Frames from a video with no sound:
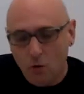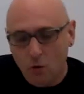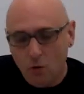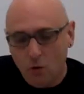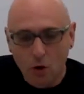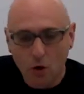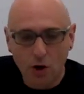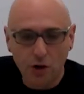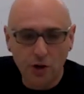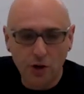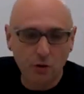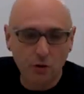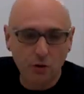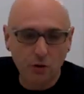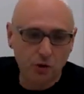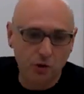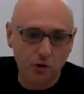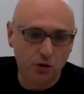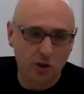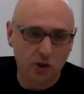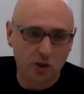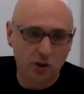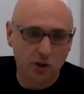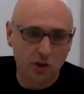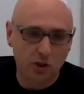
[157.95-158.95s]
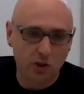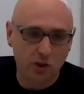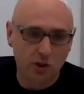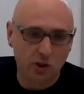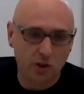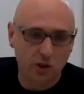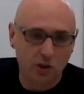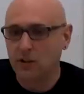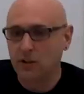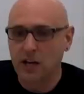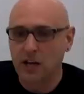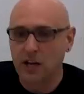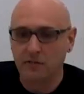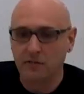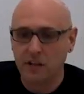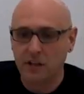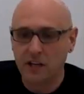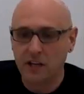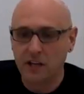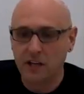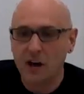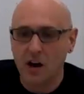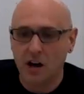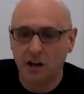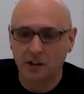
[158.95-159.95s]
Or you start basically
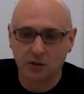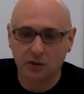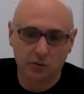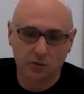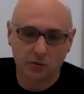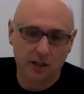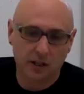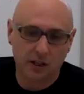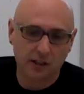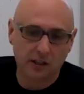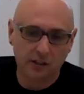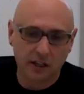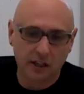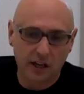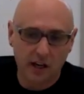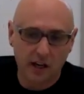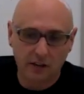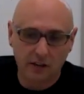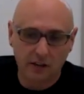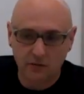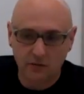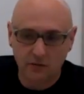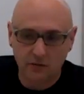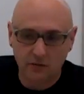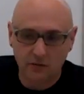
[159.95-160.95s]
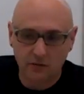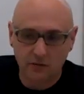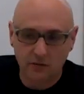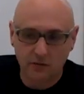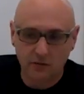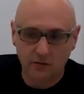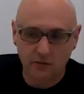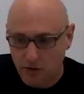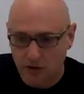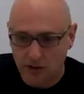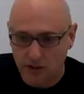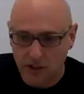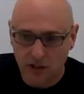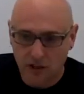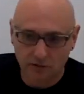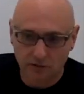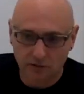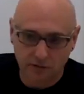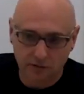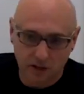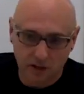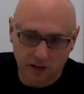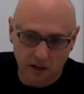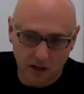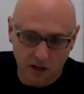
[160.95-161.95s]
having chaos, right? And, there are a lot
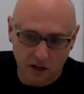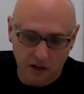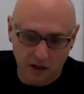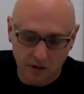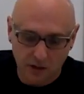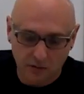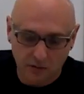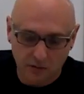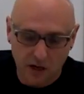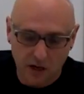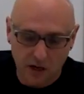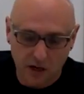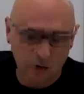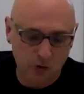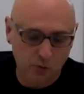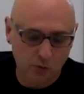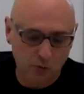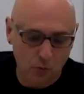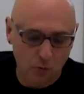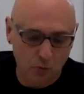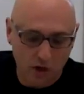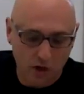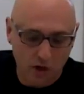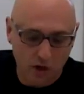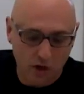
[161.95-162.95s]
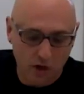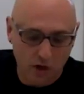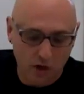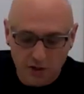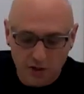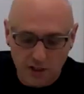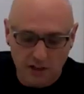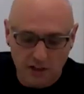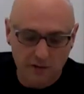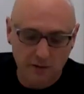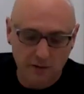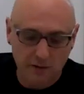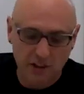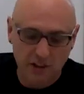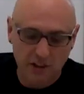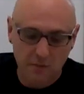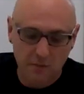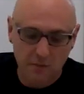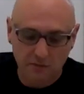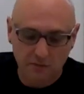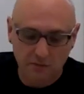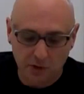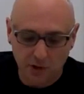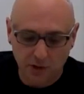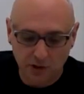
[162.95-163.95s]
of environments where DevOps
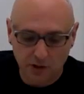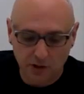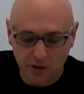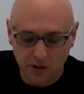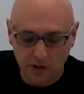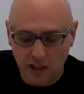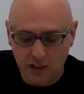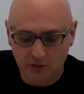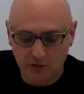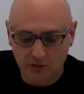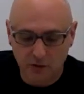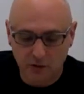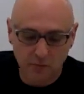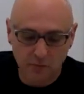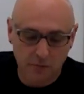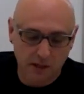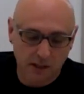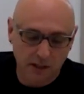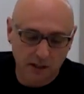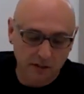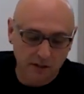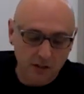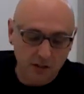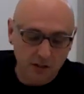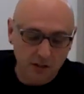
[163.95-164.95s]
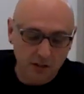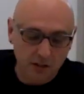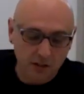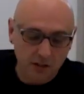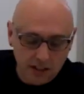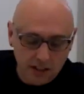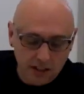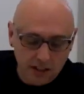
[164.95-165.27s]
have been very successful, but